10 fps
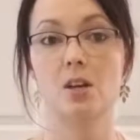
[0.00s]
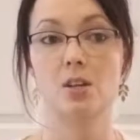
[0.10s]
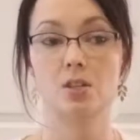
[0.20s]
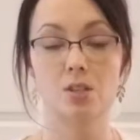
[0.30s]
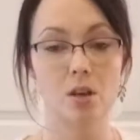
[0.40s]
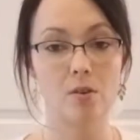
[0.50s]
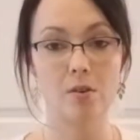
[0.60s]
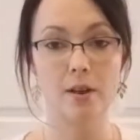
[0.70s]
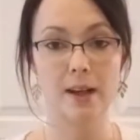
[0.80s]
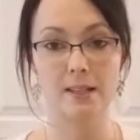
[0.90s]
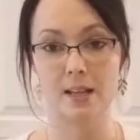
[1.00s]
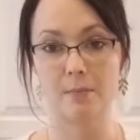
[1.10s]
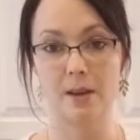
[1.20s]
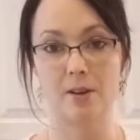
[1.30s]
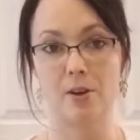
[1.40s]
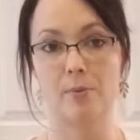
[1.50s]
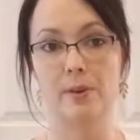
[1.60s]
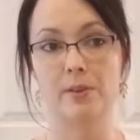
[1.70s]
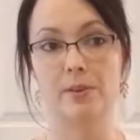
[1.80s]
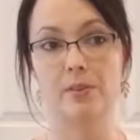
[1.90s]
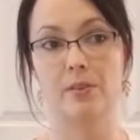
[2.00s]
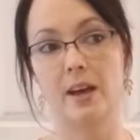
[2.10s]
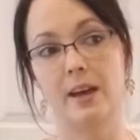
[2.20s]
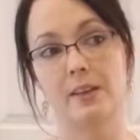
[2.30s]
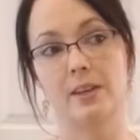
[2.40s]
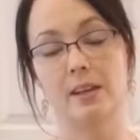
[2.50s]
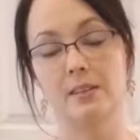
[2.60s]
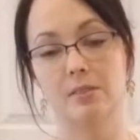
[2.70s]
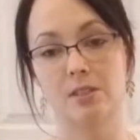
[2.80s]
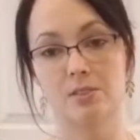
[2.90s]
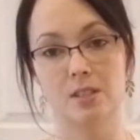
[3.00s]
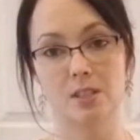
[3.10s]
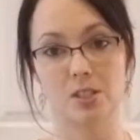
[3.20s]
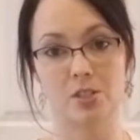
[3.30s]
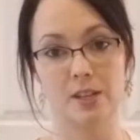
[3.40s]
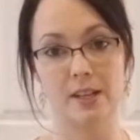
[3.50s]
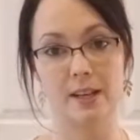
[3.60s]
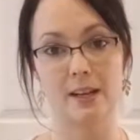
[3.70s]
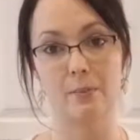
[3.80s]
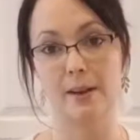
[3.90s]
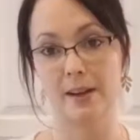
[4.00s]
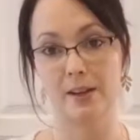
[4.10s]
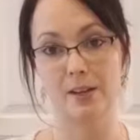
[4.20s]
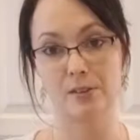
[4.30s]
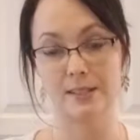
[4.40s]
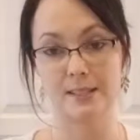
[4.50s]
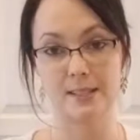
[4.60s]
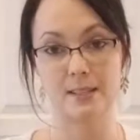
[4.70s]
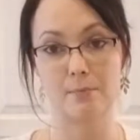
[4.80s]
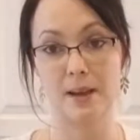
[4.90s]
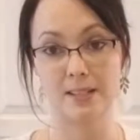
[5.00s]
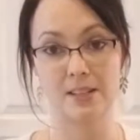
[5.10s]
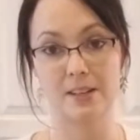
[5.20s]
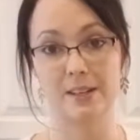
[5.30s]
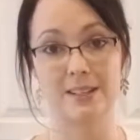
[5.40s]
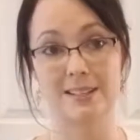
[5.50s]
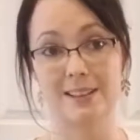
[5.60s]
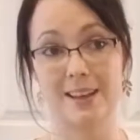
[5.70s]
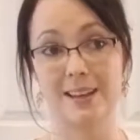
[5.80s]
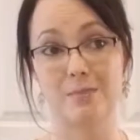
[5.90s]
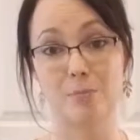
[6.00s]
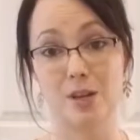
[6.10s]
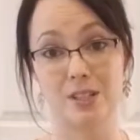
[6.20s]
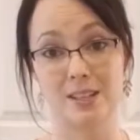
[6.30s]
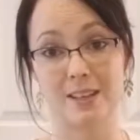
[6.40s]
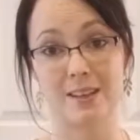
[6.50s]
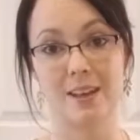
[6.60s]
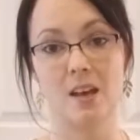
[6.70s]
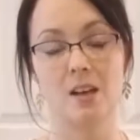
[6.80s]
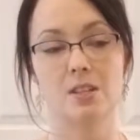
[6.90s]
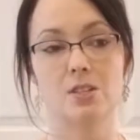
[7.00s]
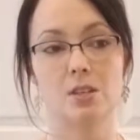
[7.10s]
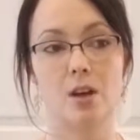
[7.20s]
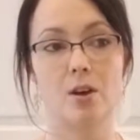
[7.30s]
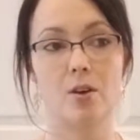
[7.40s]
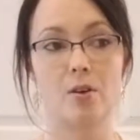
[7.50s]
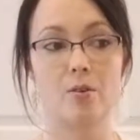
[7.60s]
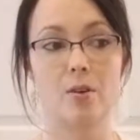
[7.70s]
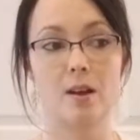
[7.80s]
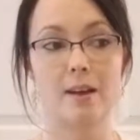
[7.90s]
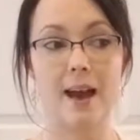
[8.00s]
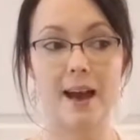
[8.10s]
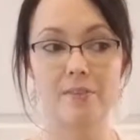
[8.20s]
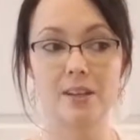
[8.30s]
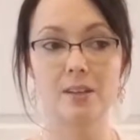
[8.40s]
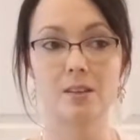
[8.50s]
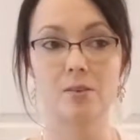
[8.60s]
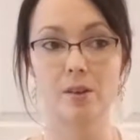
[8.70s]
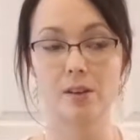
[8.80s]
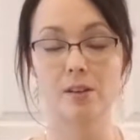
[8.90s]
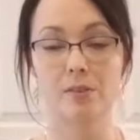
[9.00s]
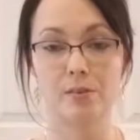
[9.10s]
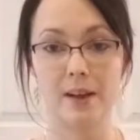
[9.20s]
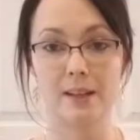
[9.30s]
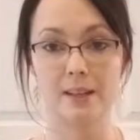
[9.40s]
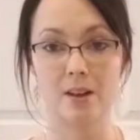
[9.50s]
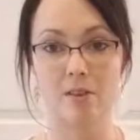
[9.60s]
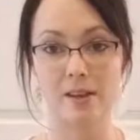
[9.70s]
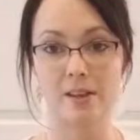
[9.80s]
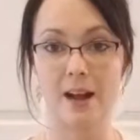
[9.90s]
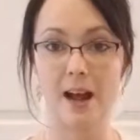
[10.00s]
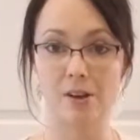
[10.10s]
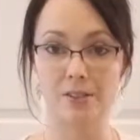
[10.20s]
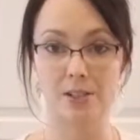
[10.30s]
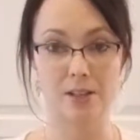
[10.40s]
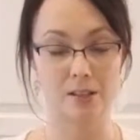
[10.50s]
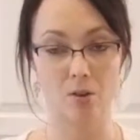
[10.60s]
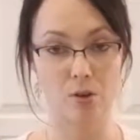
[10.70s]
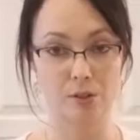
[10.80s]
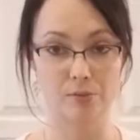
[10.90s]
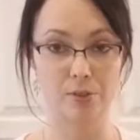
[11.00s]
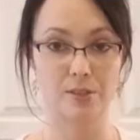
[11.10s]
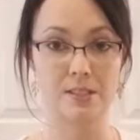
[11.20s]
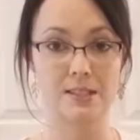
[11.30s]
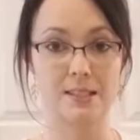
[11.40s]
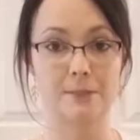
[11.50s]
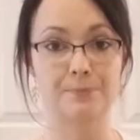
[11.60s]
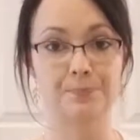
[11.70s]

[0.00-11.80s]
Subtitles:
so antimicrobial that they even use it to treat antibiotic-resistant bacteria like MRSA. So having oil of oregano in your house during the cold and flu season